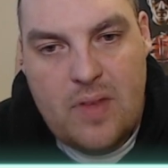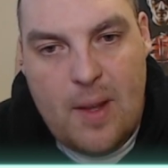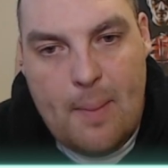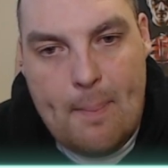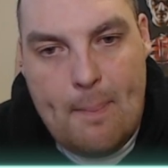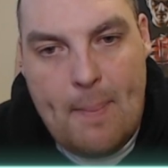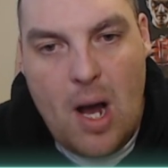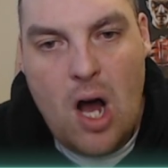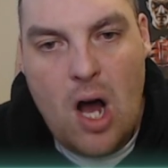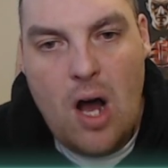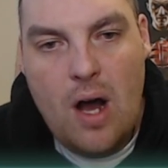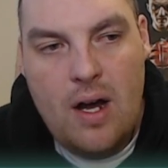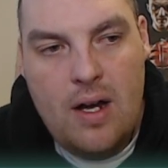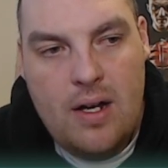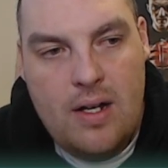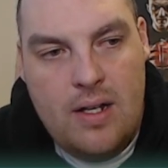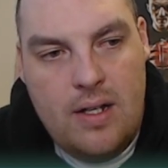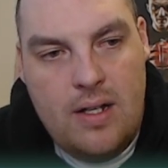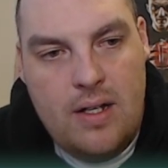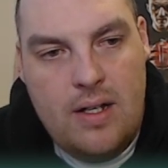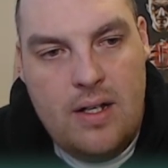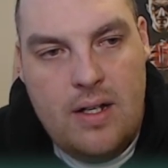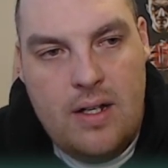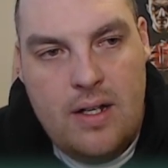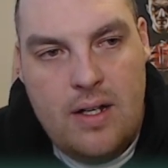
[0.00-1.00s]
but
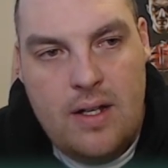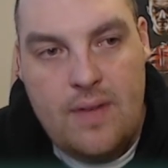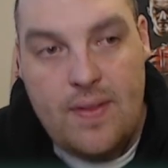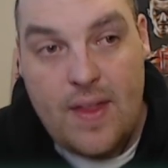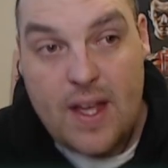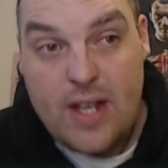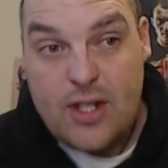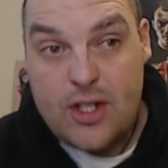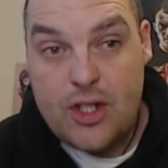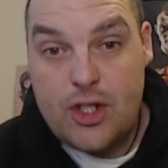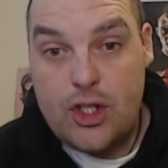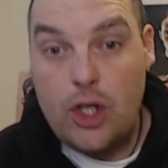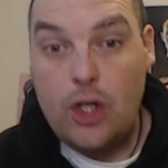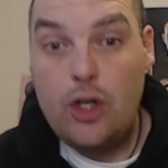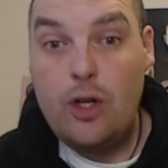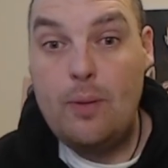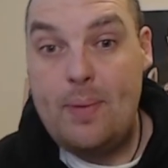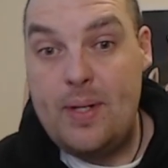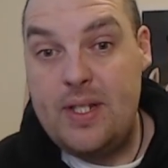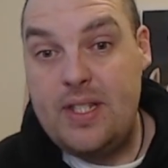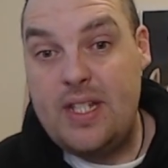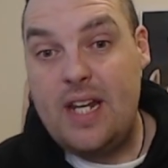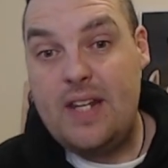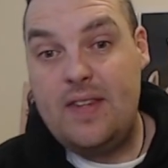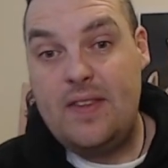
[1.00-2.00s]
they stood up
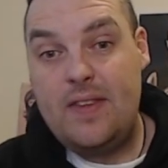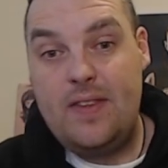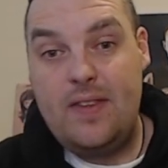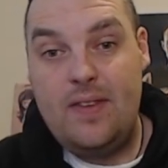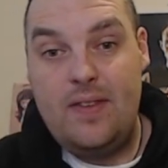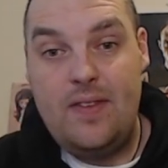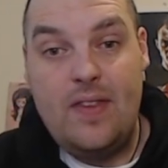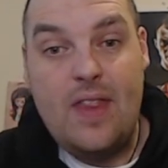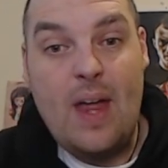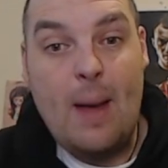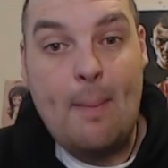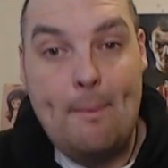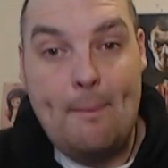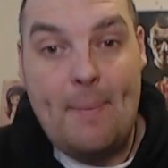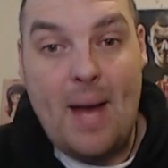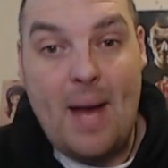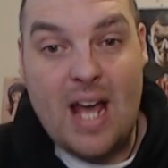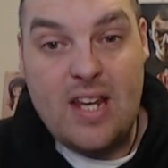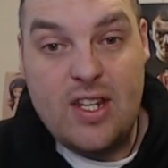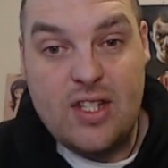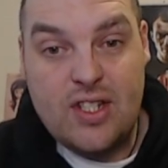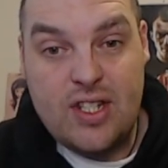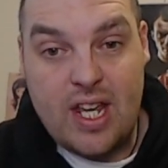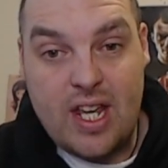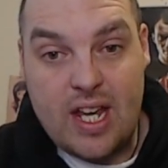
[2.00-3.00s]
and did them
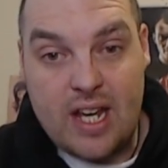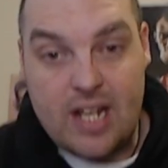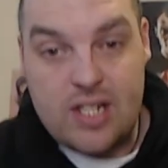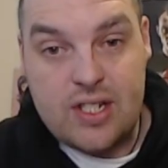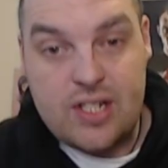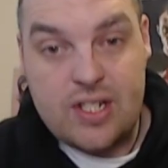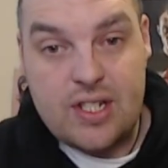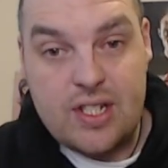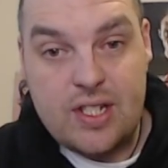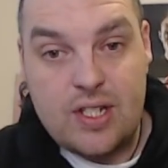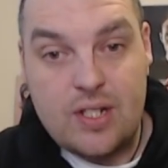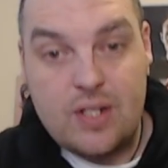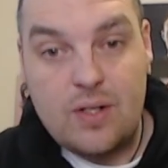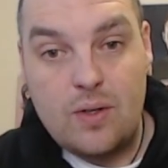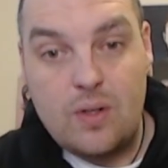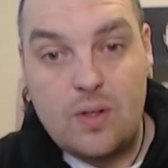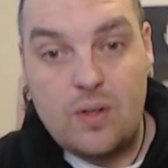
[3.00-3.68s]
basics.